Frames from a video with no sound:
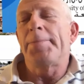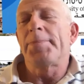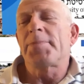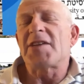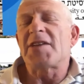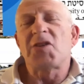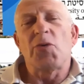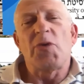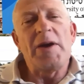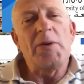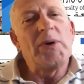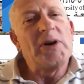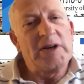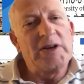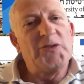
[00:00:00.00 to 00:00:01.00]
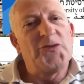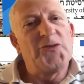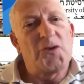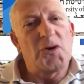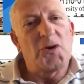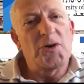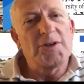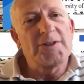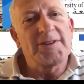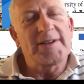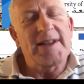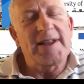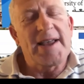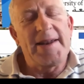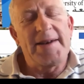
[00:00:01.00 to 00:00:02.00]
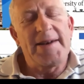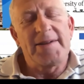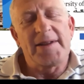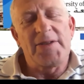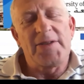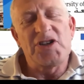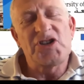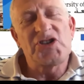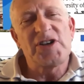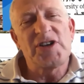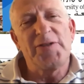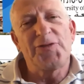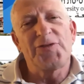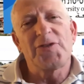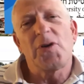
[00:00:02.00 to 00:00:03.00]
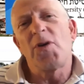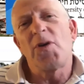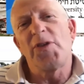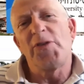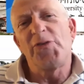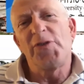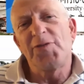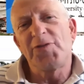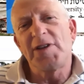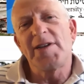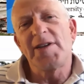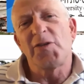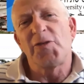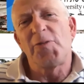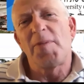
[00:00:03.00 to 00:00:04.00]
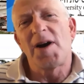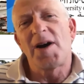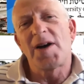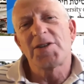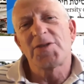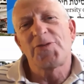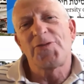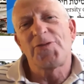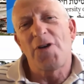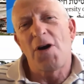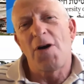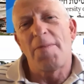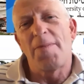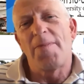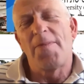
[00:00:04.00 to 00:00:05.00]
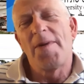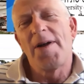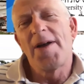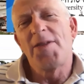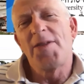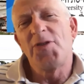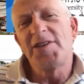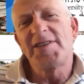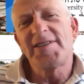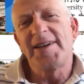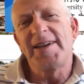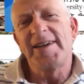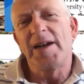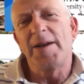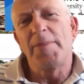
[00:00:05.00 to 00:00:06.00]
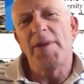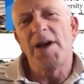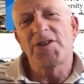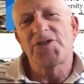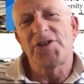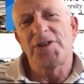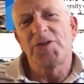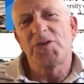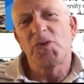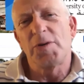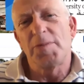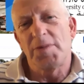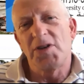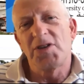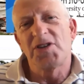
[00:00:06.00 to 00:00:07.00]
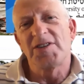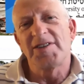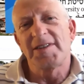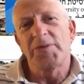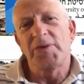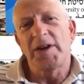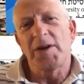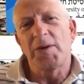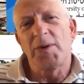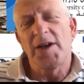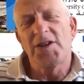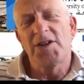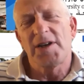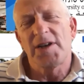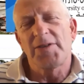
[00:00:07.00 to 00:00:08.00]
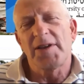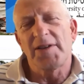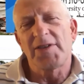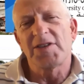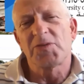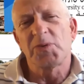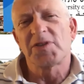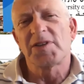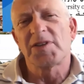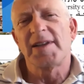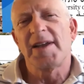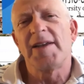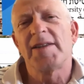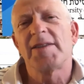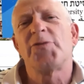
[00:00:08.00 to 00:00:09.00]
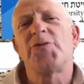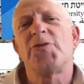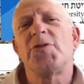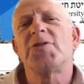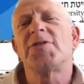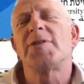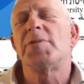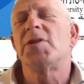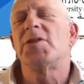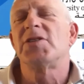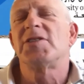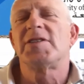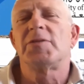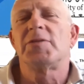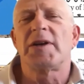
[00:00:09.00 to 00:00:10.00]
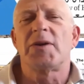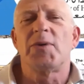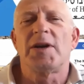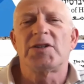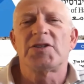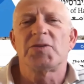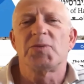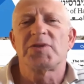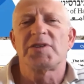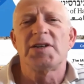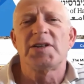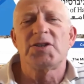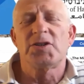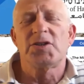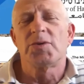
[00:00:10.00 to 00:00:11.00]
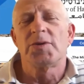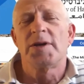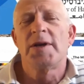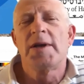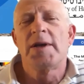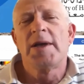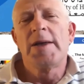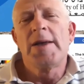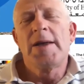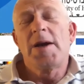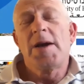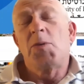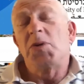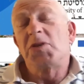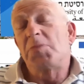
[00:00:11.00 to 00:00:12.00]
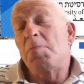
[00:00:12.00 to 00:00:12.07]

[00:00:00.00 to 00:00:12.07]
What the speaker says: So they were enforced, and the shift on the 15th of March from this legal measure to emergency regulation, I think this was the date the first emergency regulation was issued, was